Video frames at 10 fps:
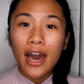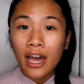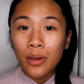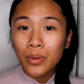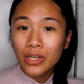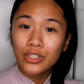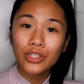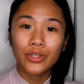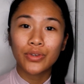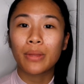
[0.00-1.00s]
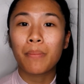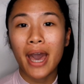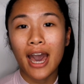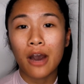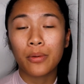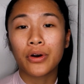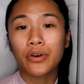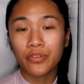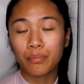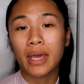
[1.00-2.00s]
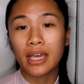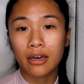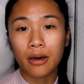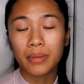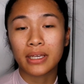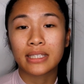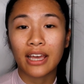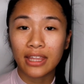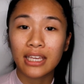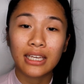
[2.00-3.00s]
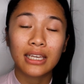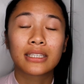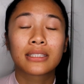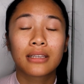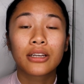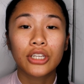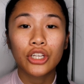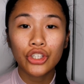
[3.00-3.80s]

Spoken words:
I wanted to do the power of makeup because I think it is such